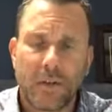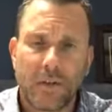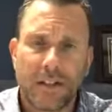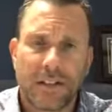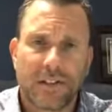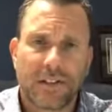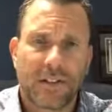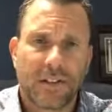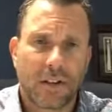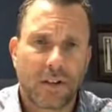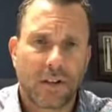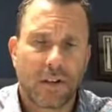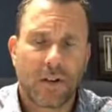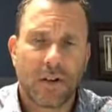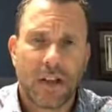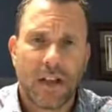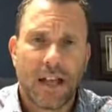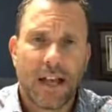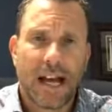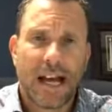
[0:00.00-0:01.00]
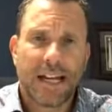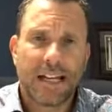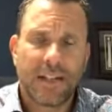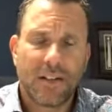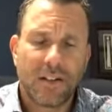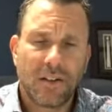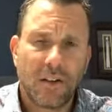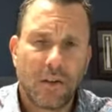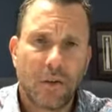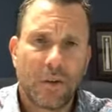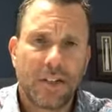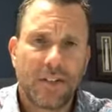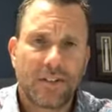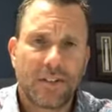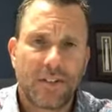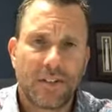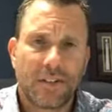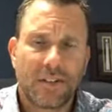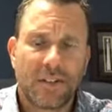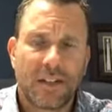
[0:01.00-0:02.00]
know it's subtle. I know
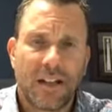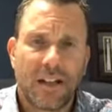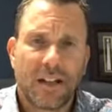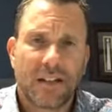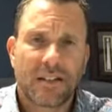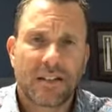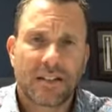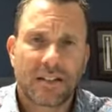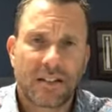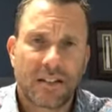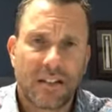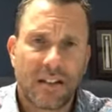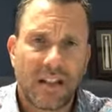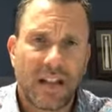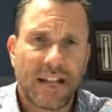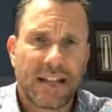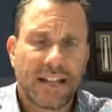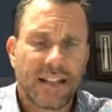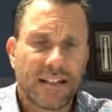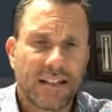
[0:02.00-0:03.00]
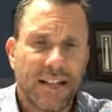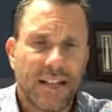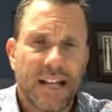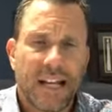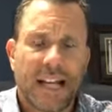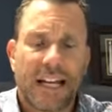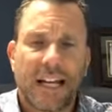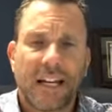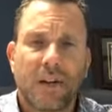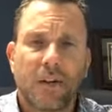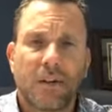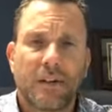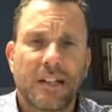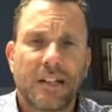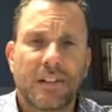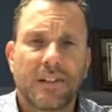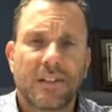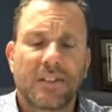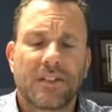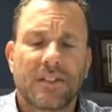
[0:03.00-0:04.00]
it's just slight. And I know
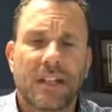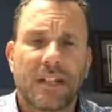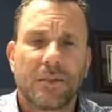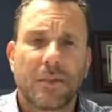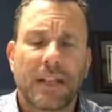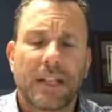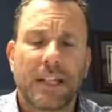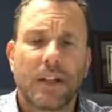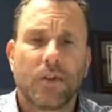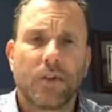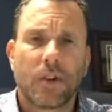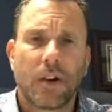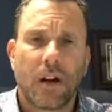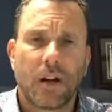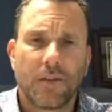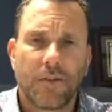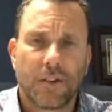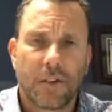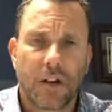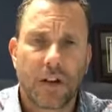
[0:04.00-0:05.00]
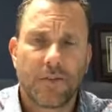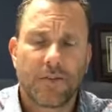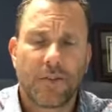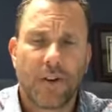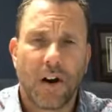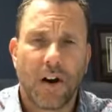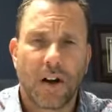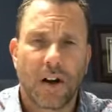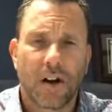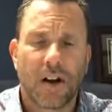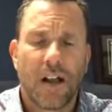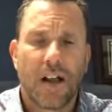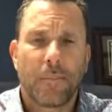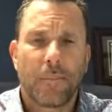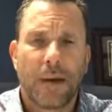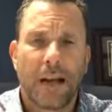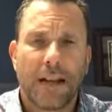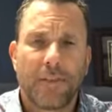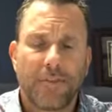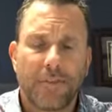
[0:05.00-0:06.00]
it doesn't seem like you've gone very far,
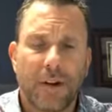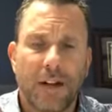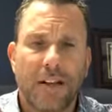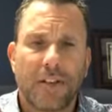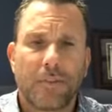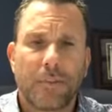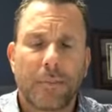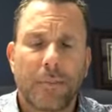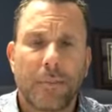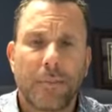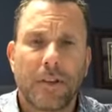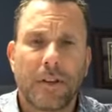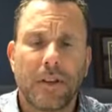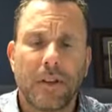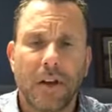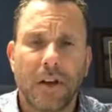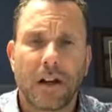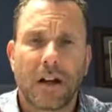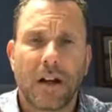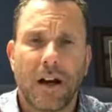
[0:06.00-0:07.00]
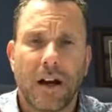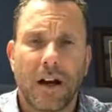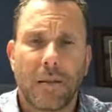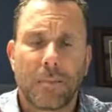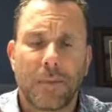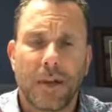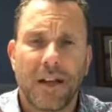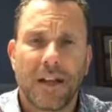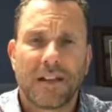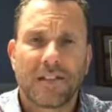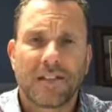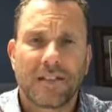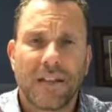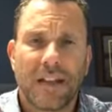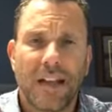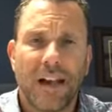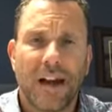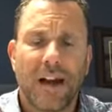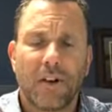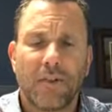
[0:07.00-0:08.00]
my friends, but look up.
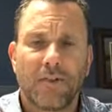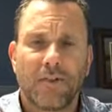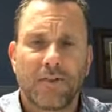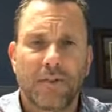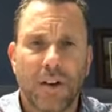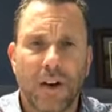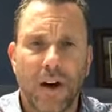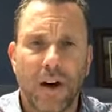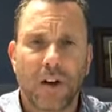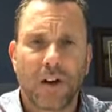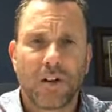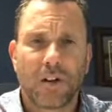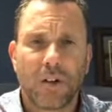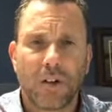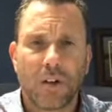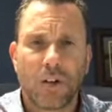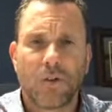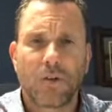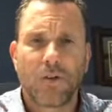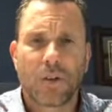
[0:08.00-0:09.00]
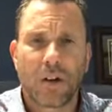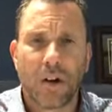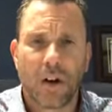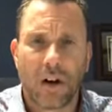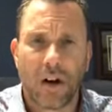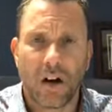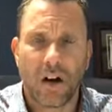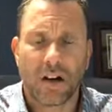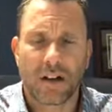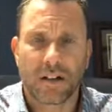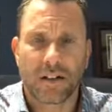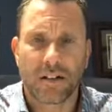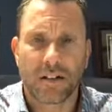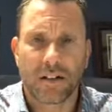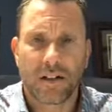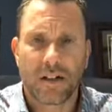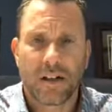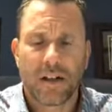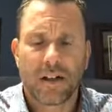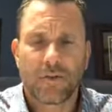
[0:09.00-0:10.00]
See how far you've gone
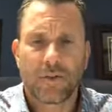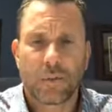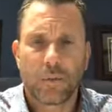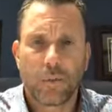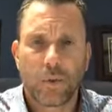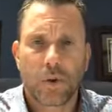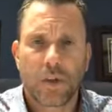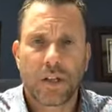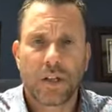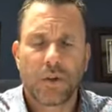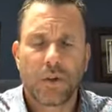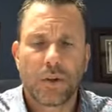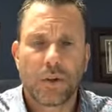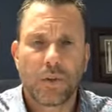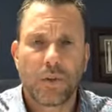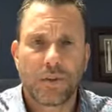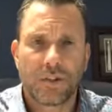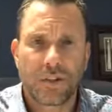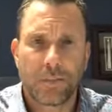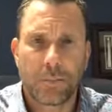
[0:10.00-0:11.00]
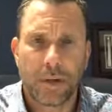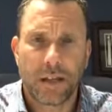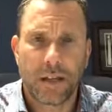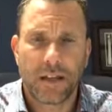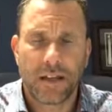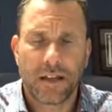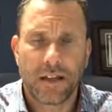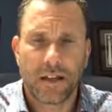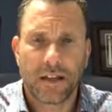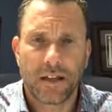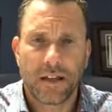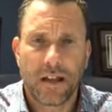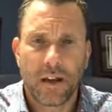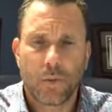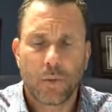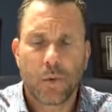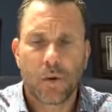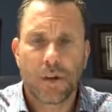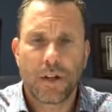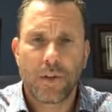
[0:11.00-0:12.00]
from where you used to be,
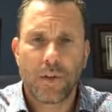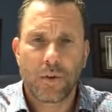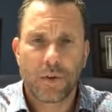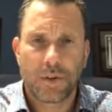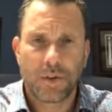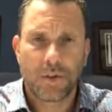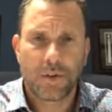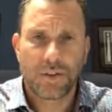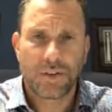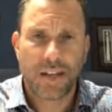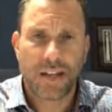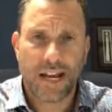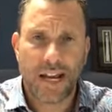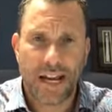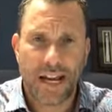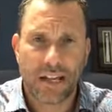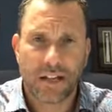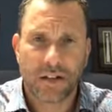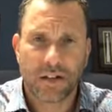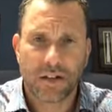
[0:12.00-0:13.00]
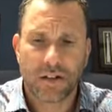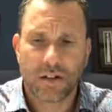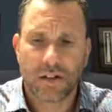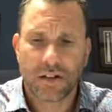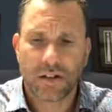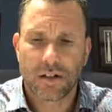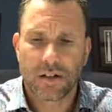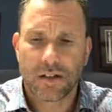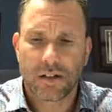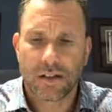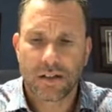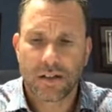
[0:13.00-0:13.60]
where you used to anchor.